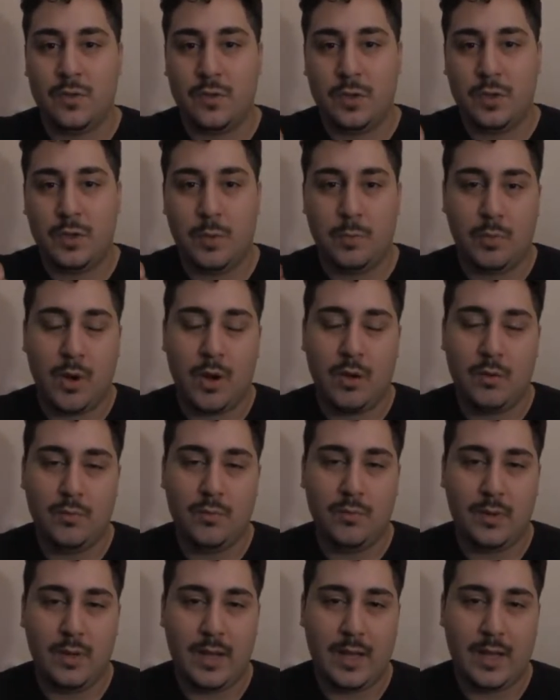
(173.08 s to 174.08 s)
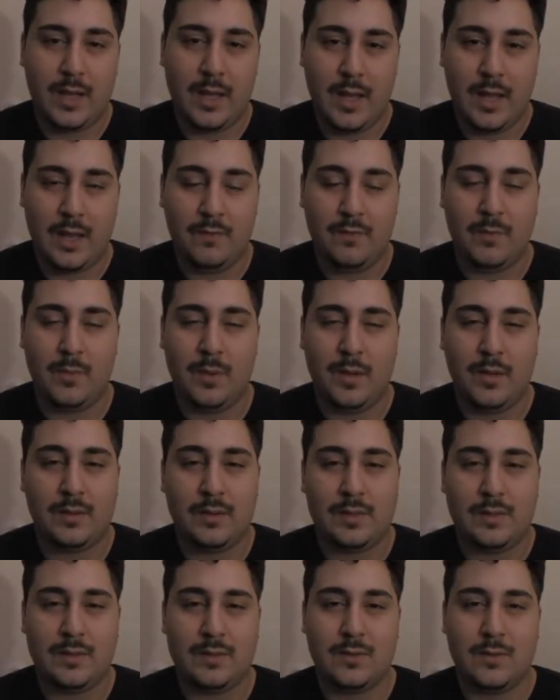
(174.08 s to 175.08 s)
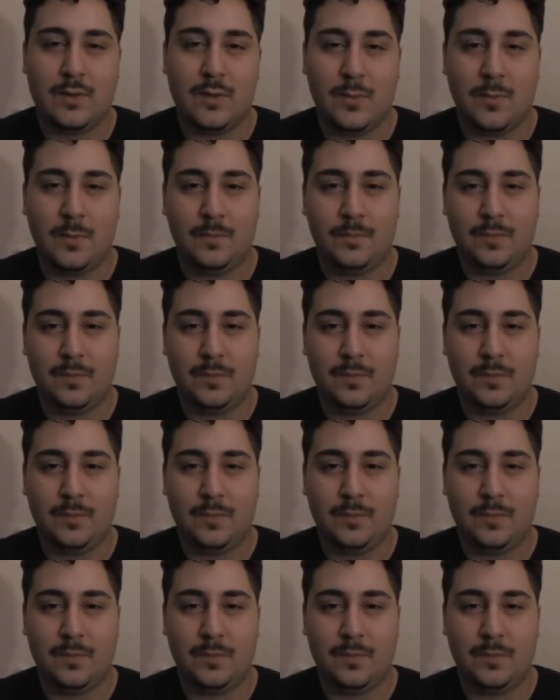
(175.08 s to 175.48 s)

The problem I have about this, though,